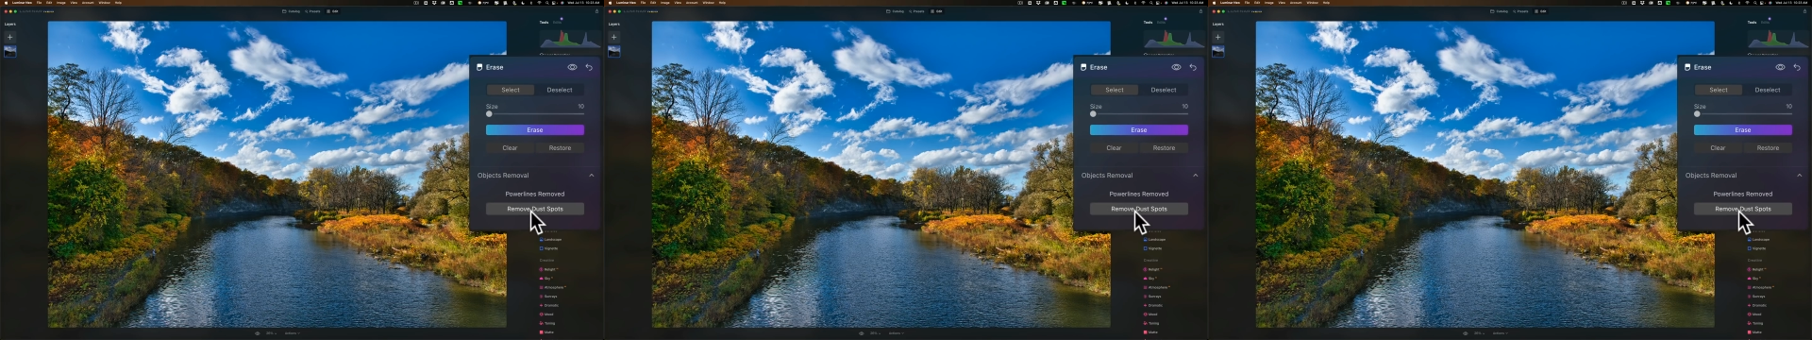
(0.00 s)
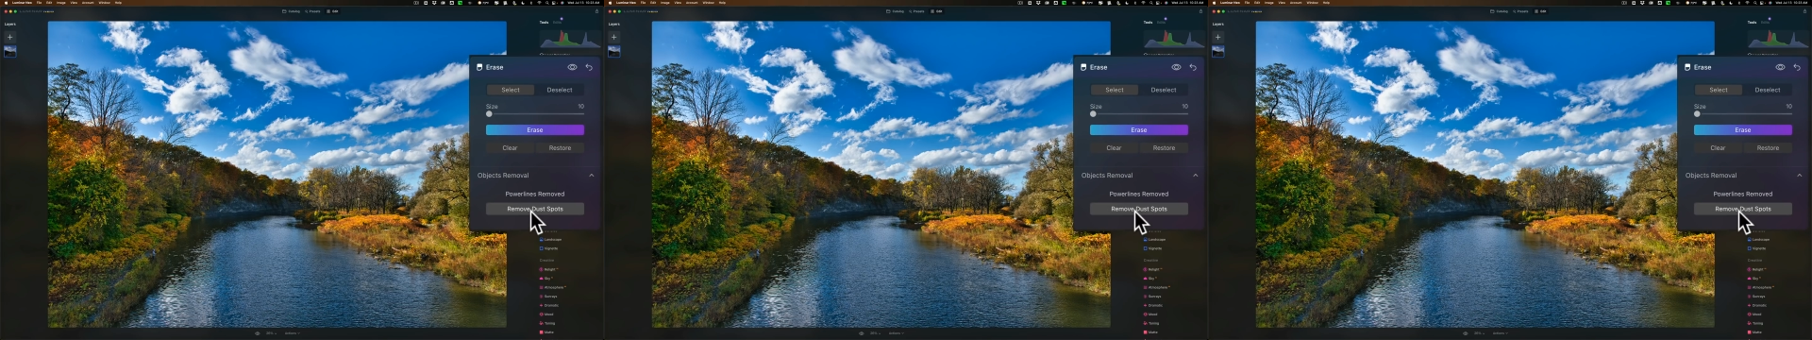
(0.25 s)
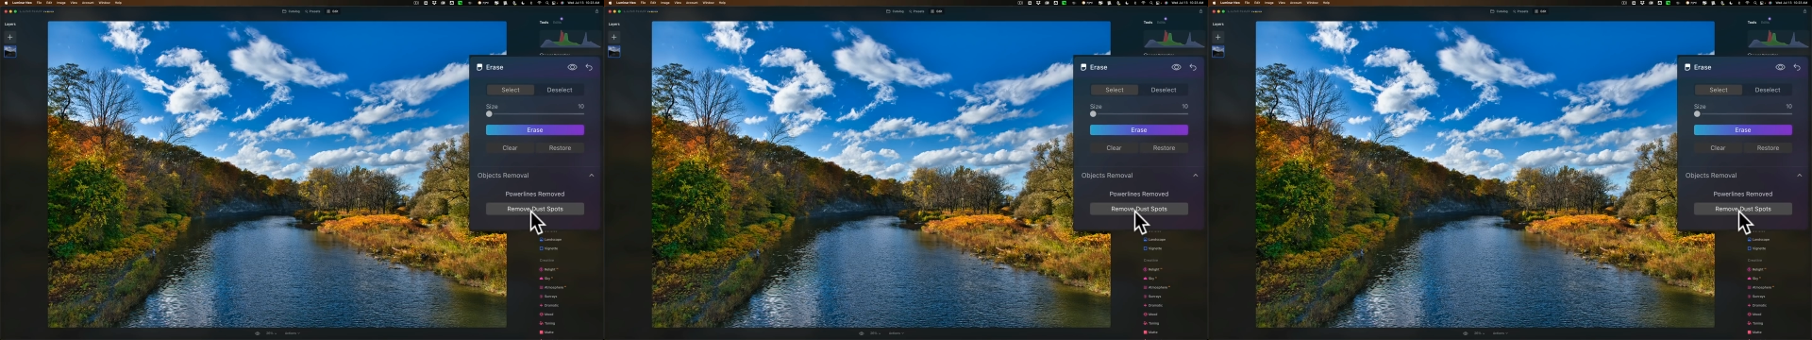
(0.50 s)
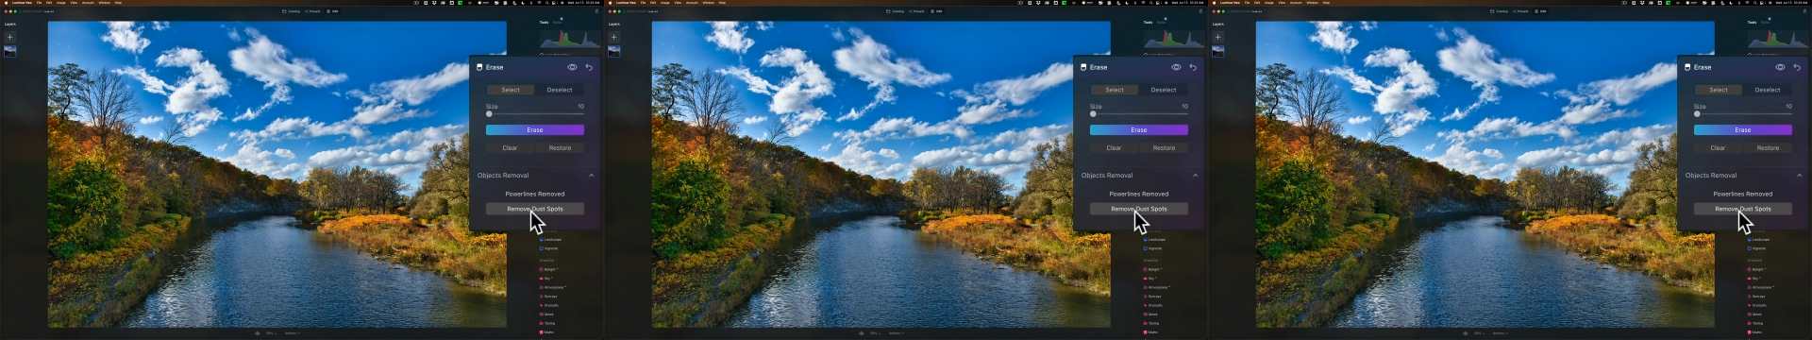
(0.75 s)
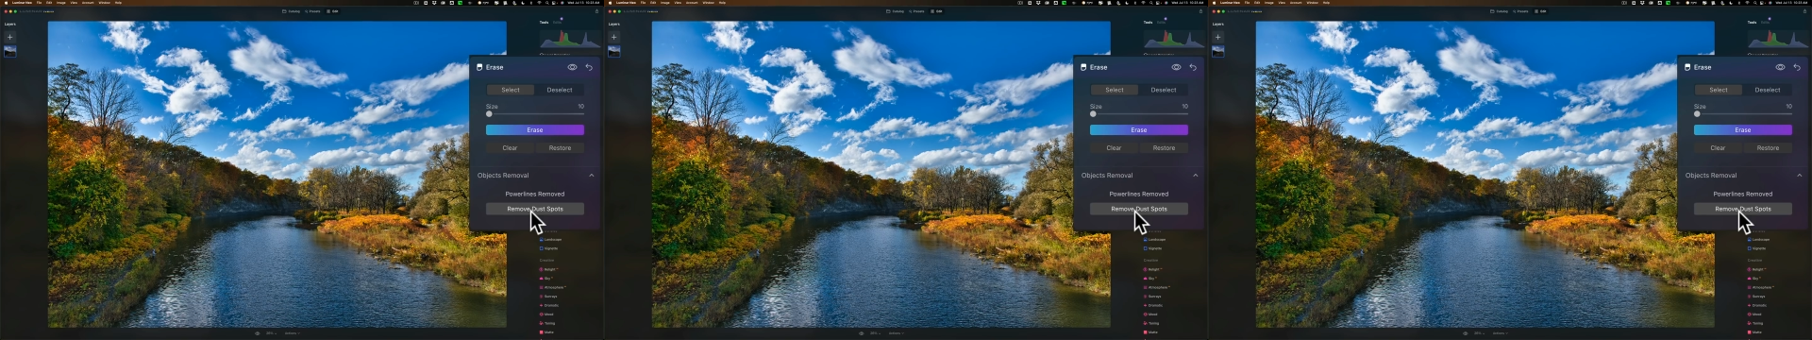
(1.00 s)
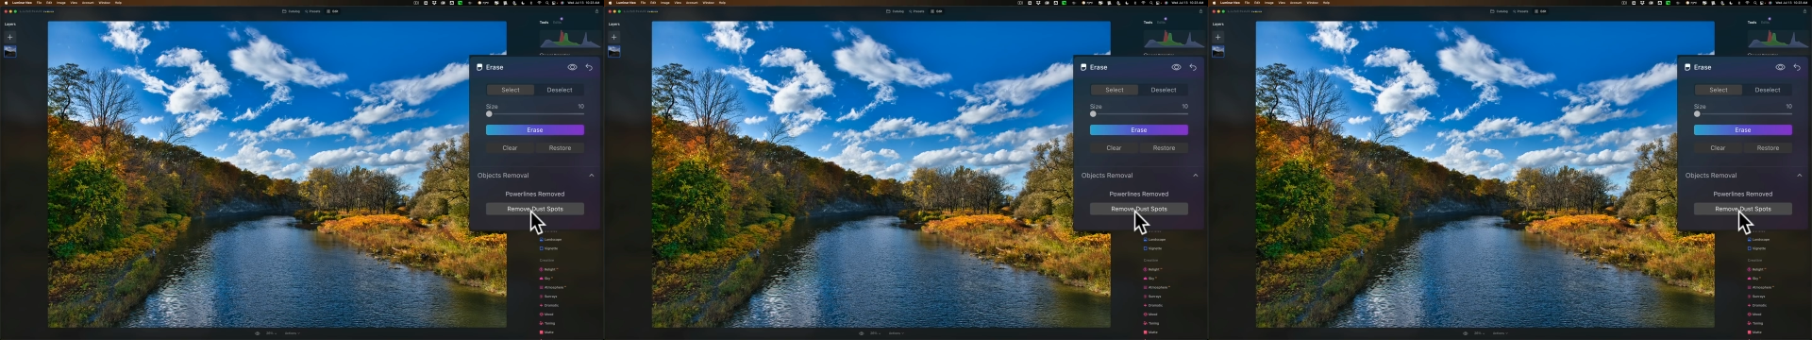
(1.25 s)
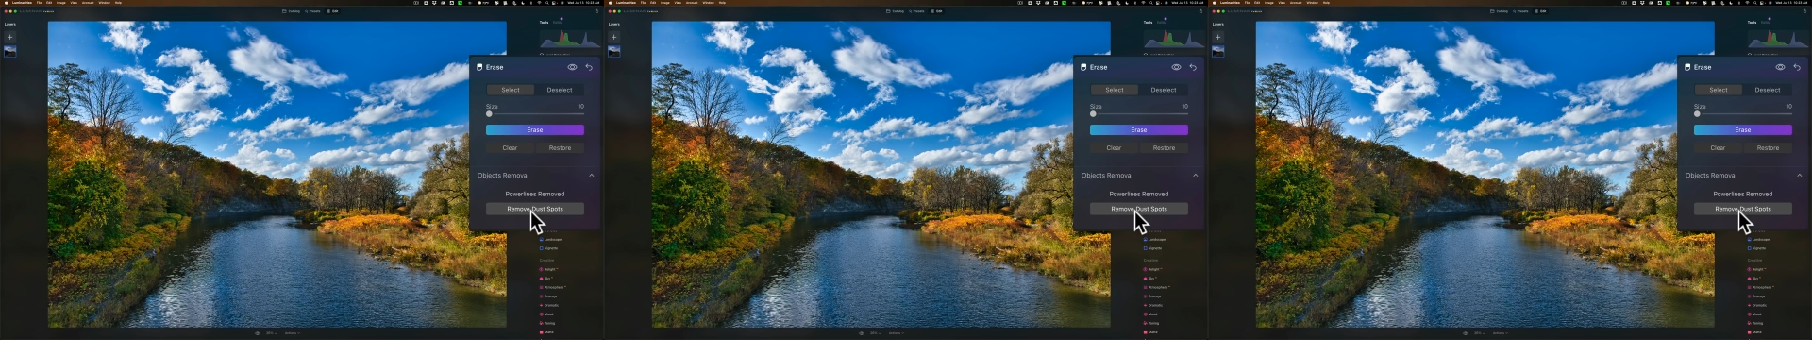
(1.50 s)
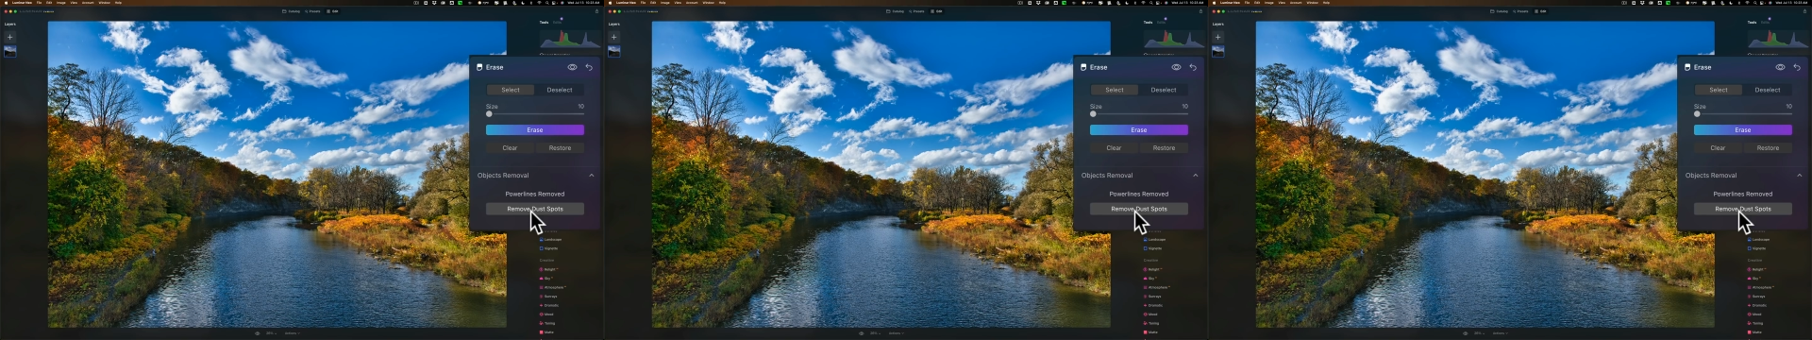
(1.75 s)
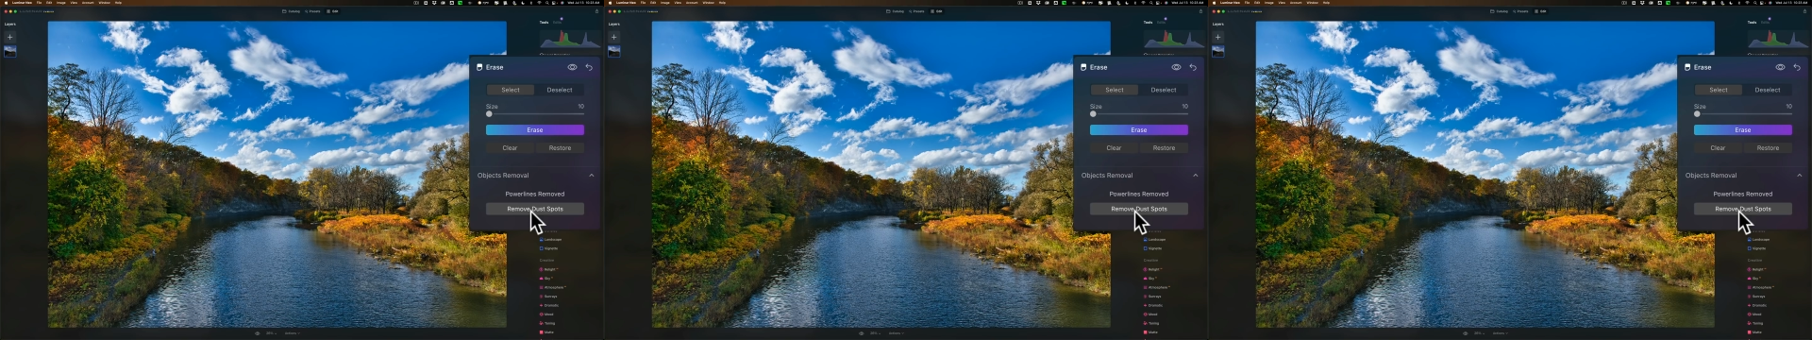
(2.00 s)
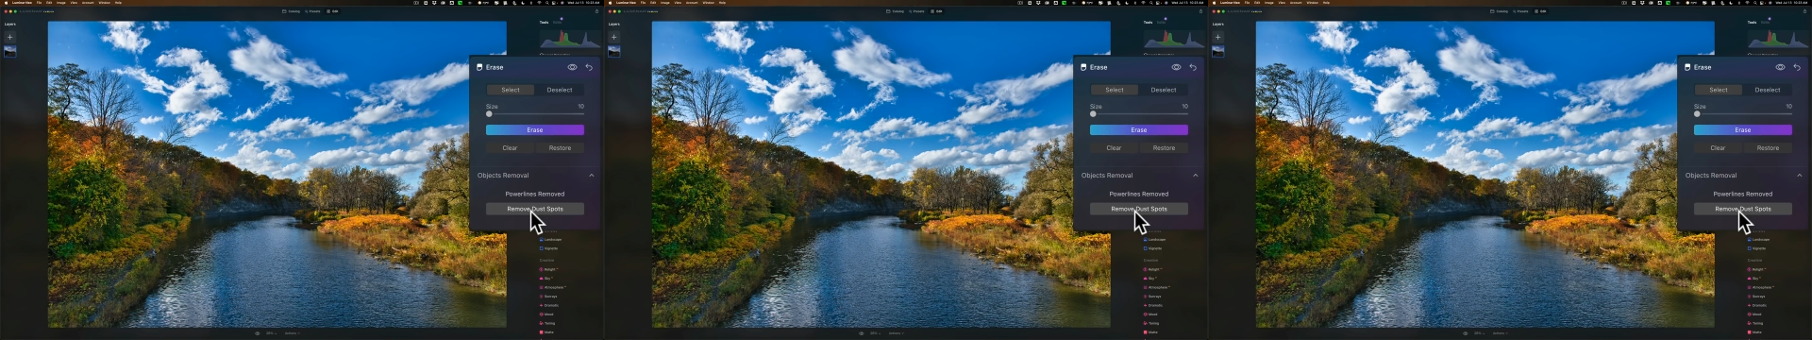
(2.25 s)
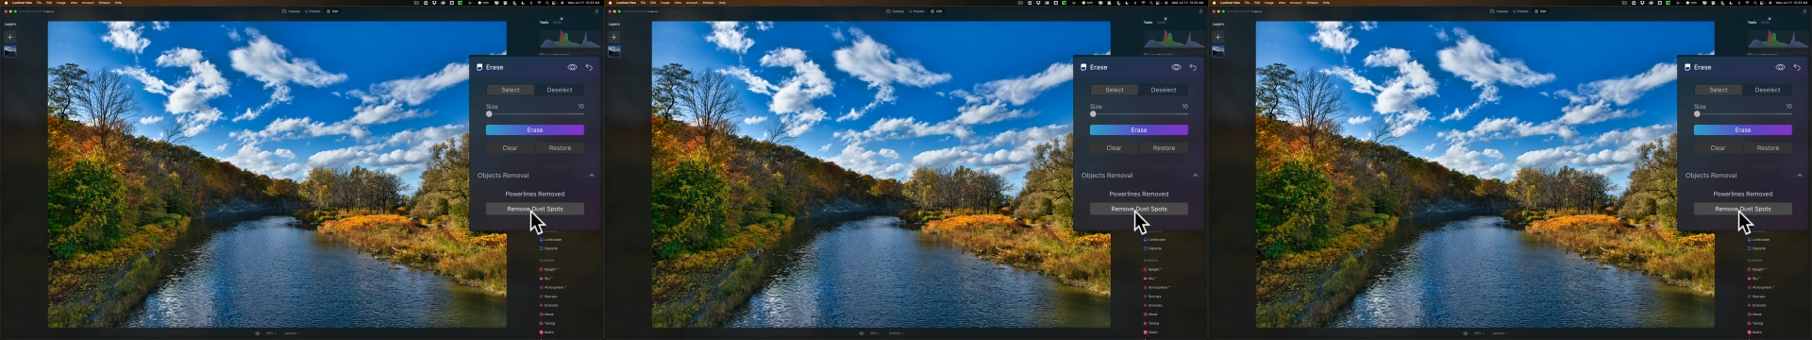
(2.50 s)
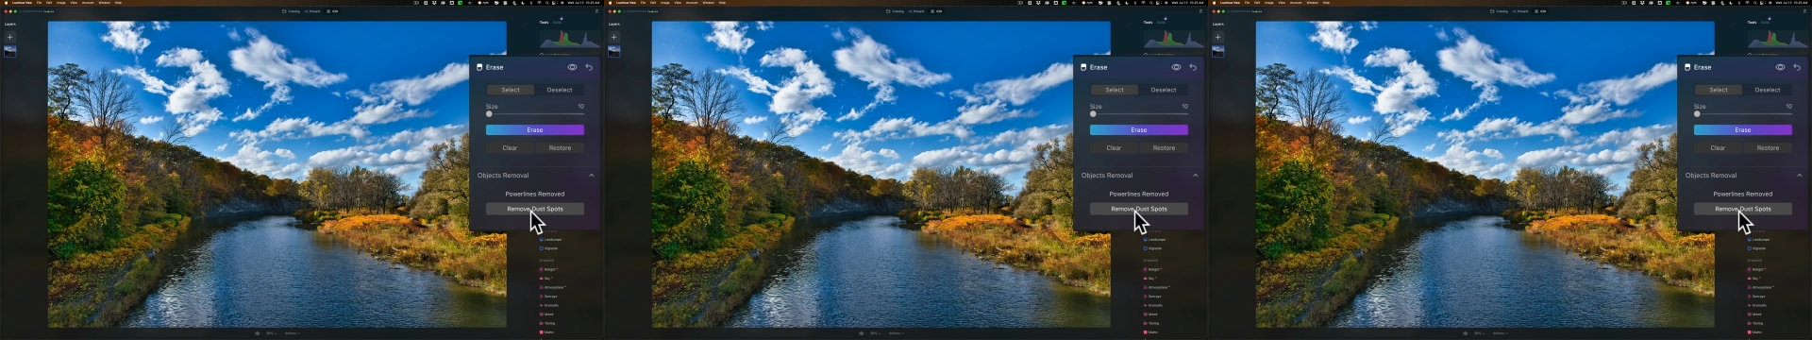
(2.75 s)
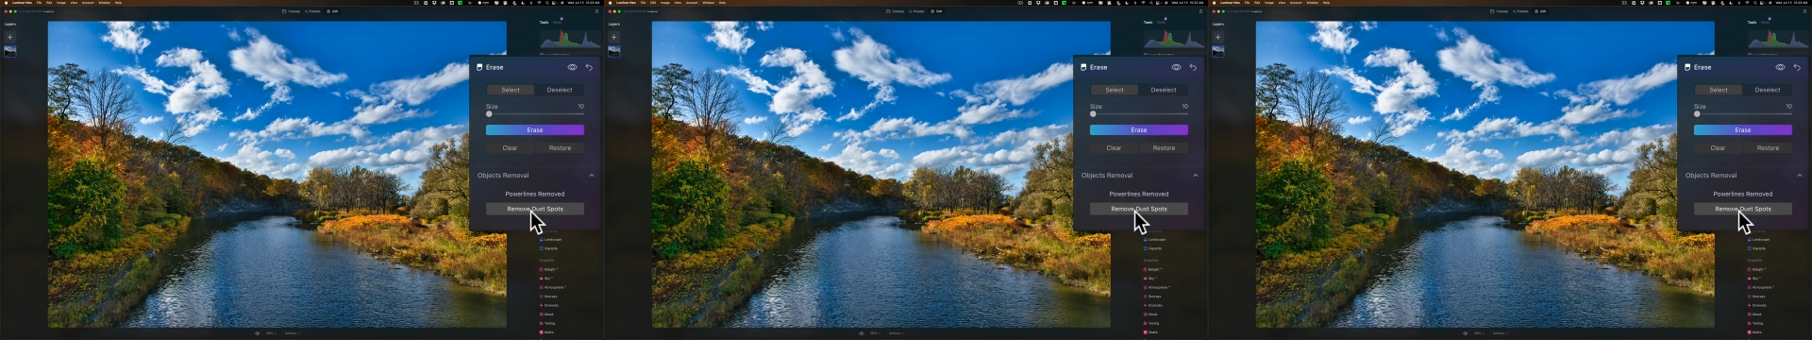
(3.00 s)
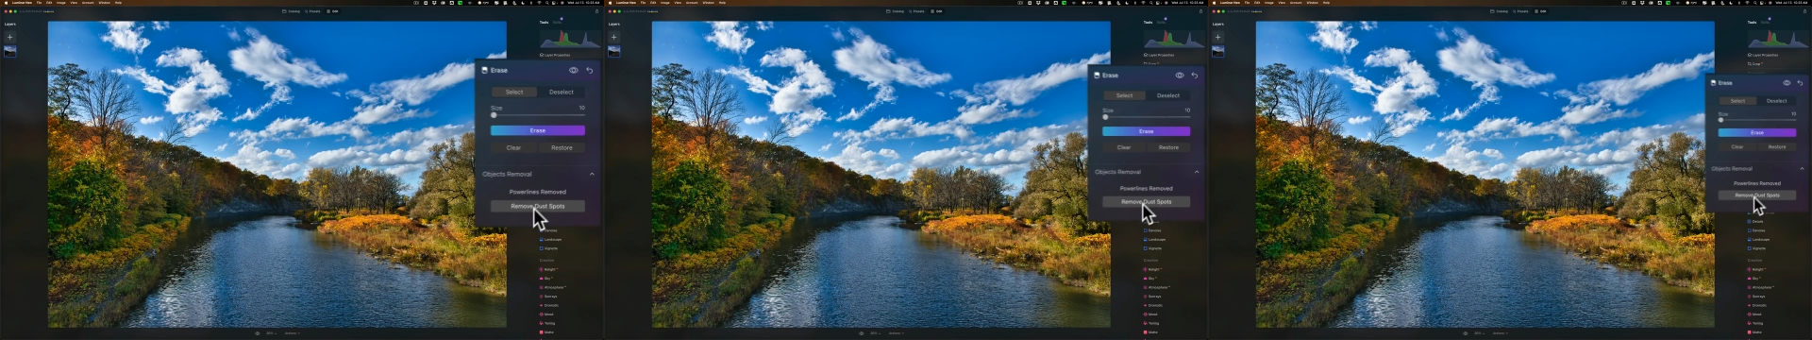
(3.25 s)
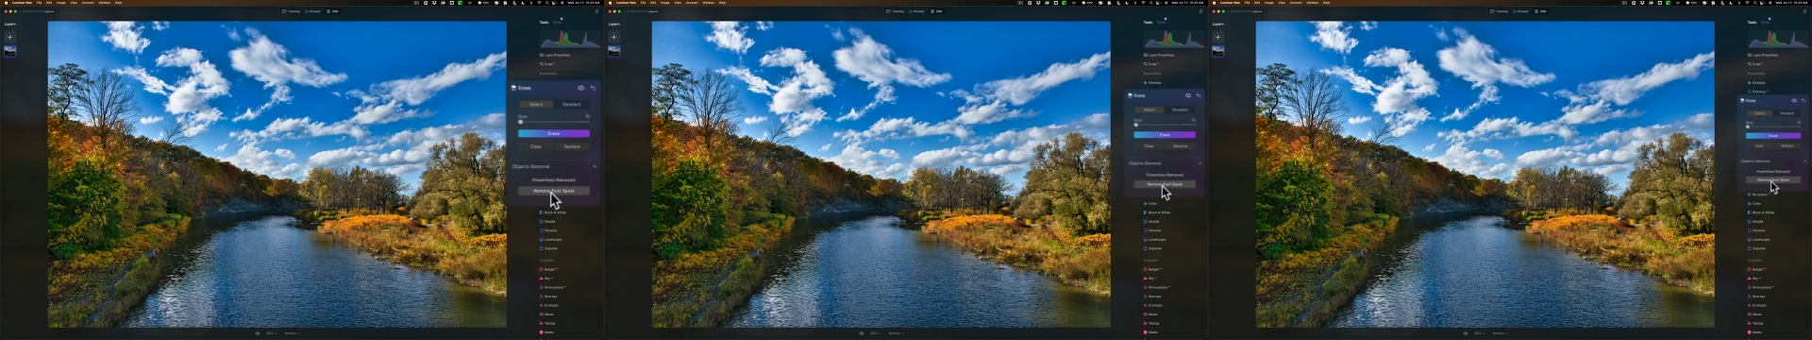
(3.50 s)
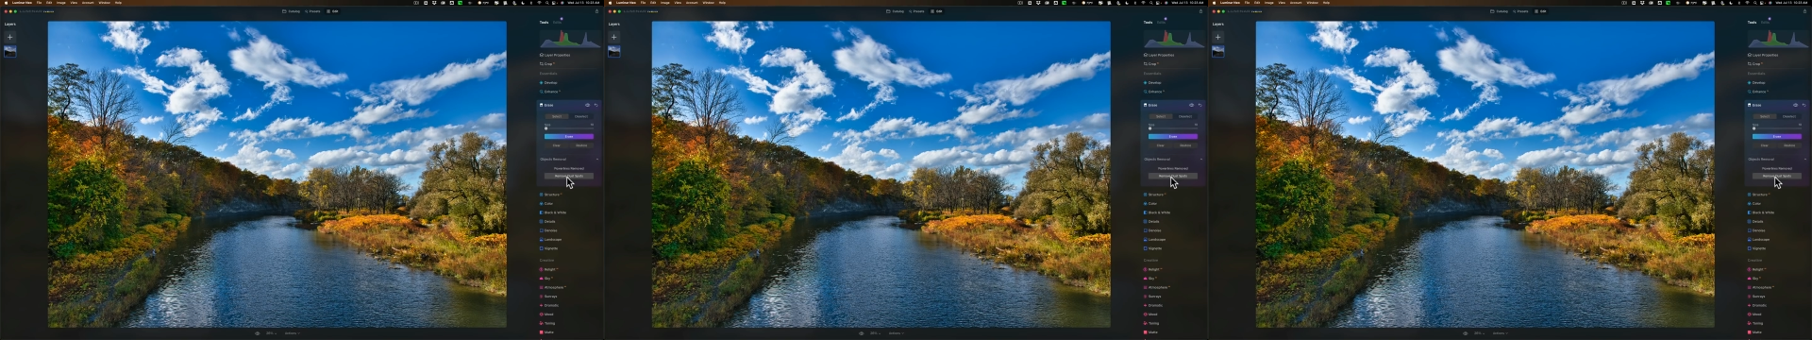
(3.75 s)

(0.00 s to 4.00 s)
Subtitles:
Nobody's mouth can be seen.